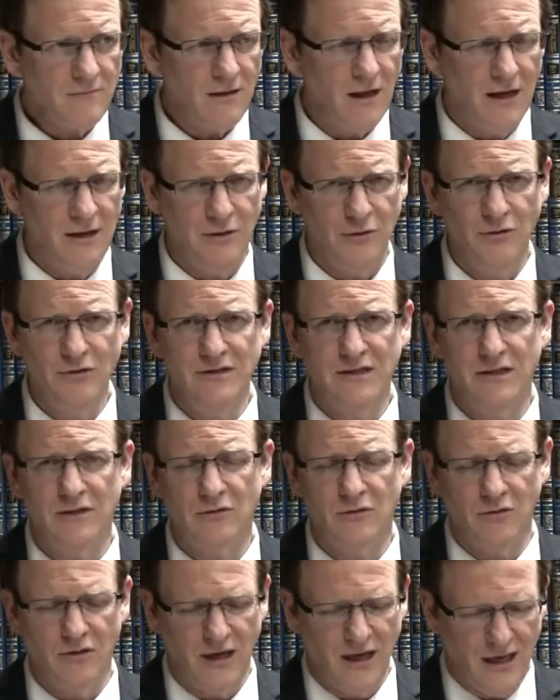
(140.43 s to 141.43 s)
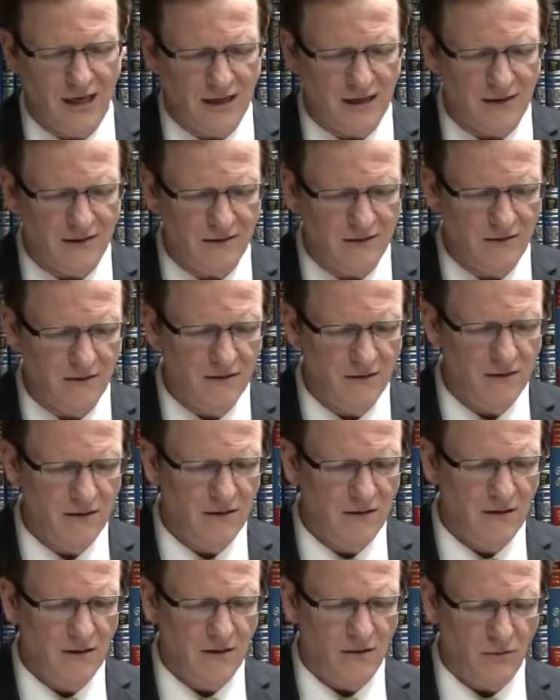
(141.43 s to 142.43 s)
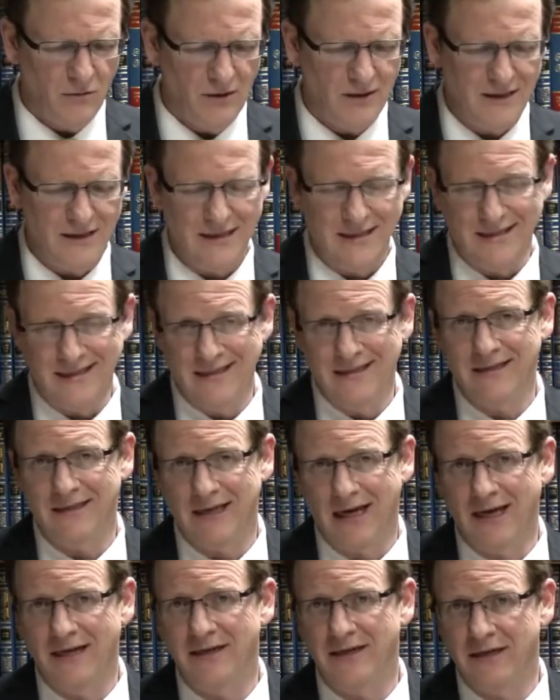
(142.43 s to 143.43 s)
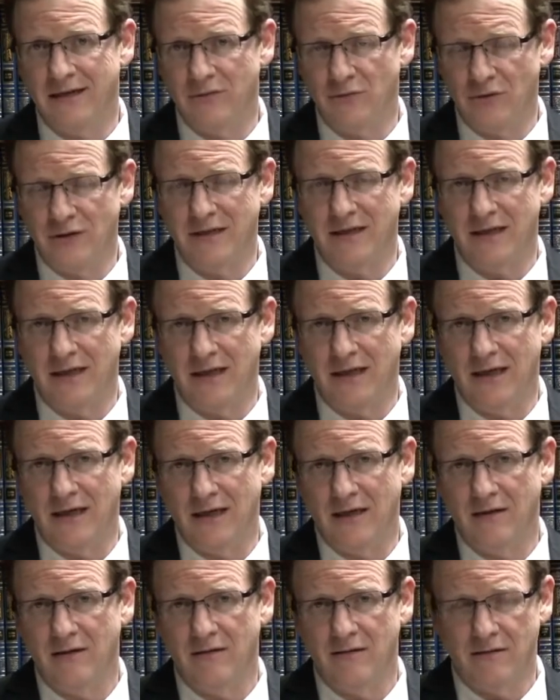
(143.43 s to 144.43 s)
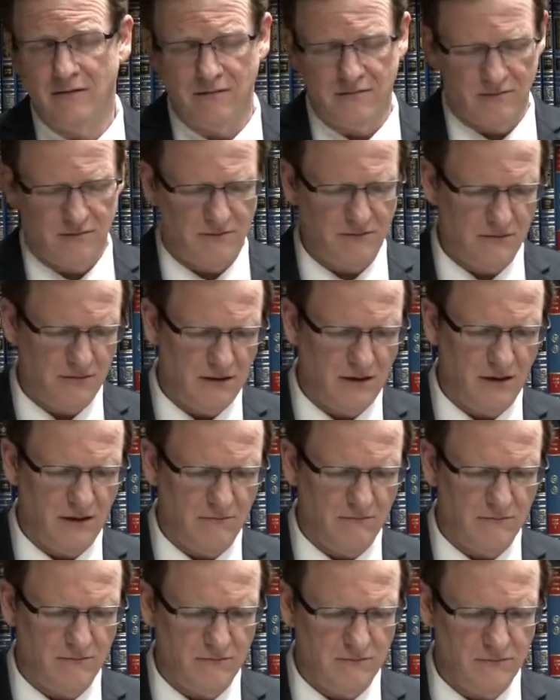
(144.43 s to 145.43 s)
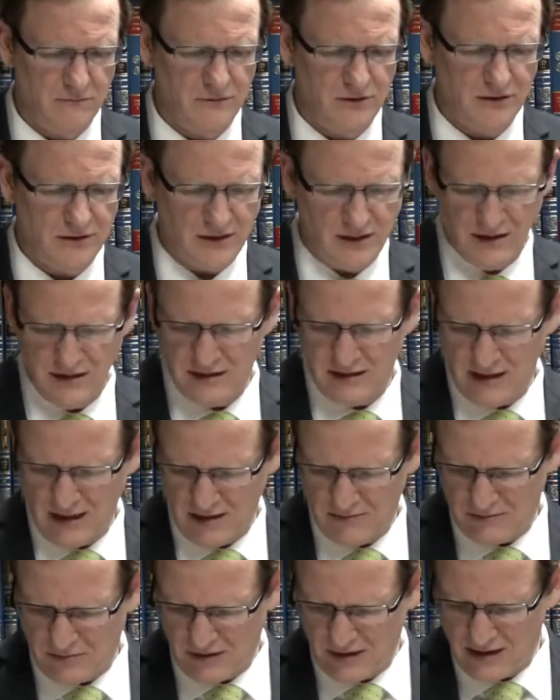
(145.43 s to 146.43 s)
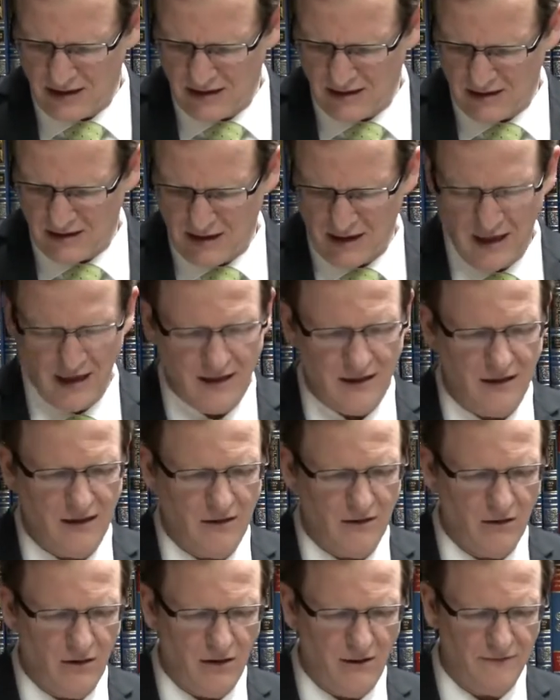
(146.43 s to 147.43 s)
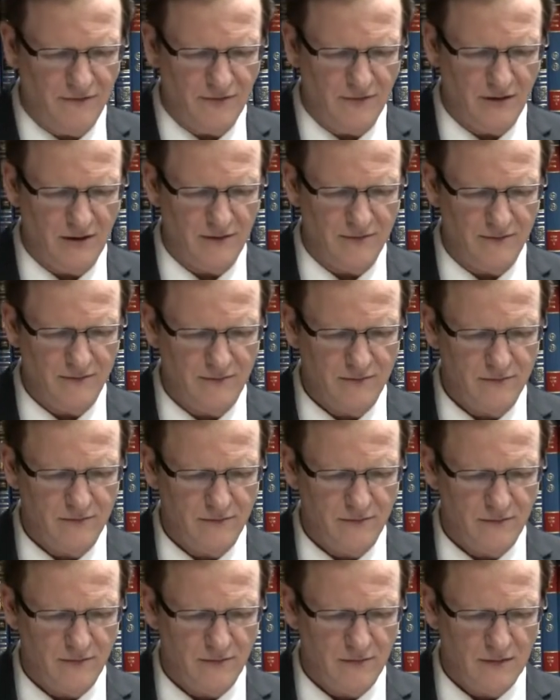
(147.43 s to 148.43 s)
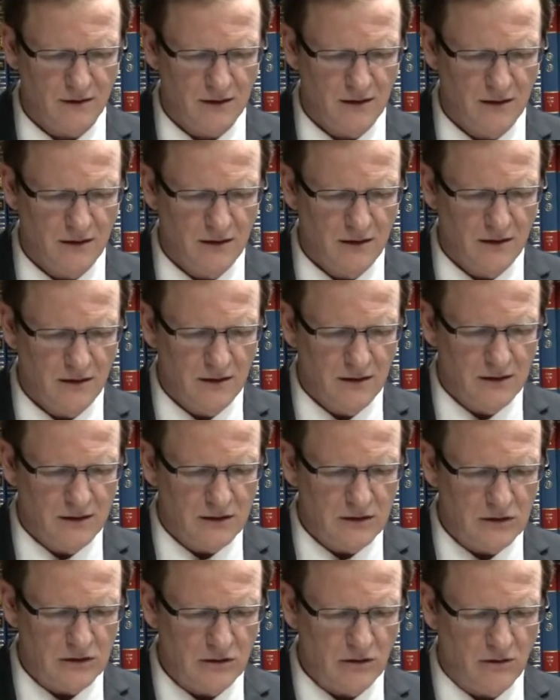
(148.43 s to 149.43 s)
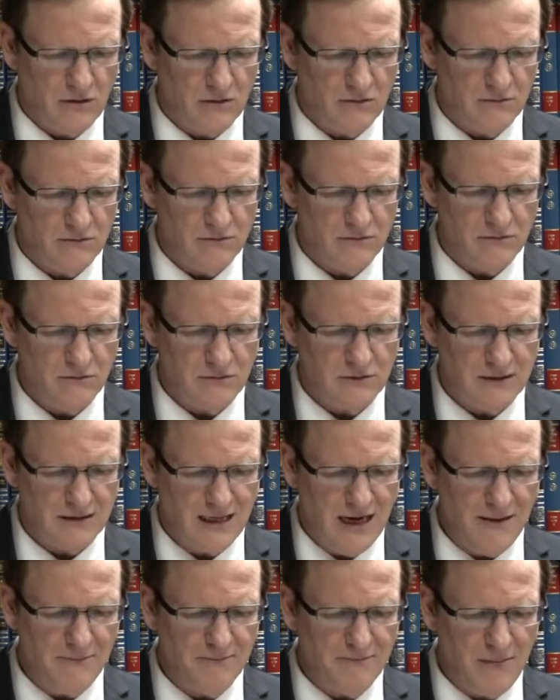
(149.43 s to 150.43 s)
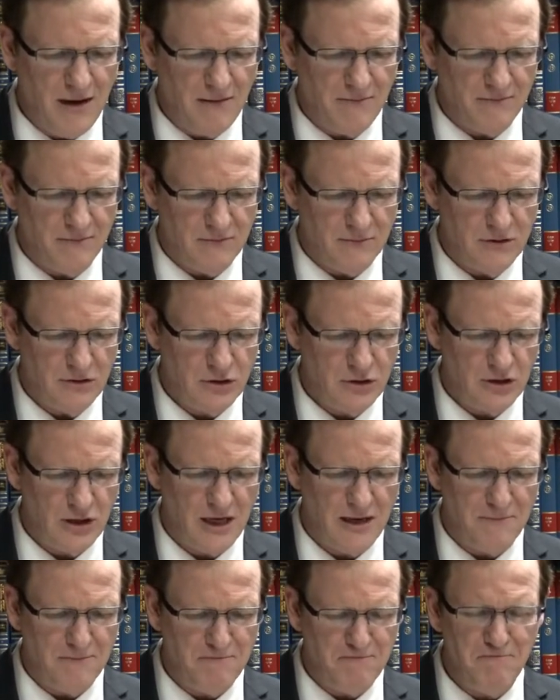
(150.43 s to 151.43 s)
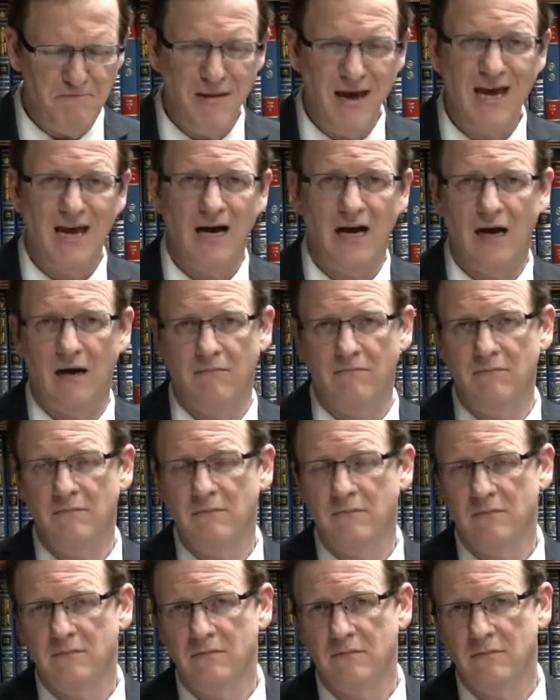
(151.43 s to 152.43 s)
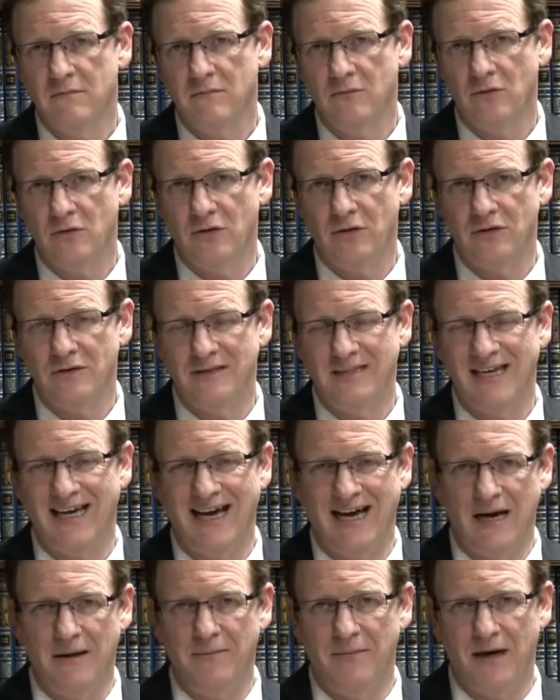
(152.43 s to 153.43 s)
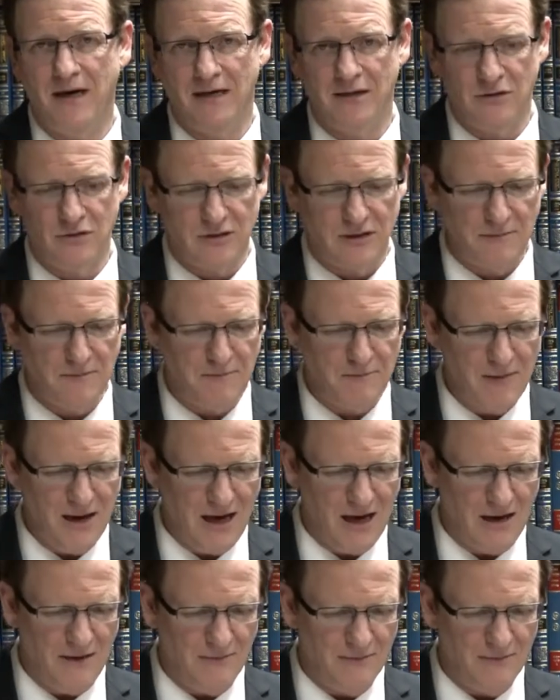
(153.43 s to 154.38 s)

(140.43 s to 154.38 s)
anointed Kohen when he did it unwittingly, um, that he's not bringing any offering. So, Gam Mem Shel Meam, we don't say Amar, we say Meam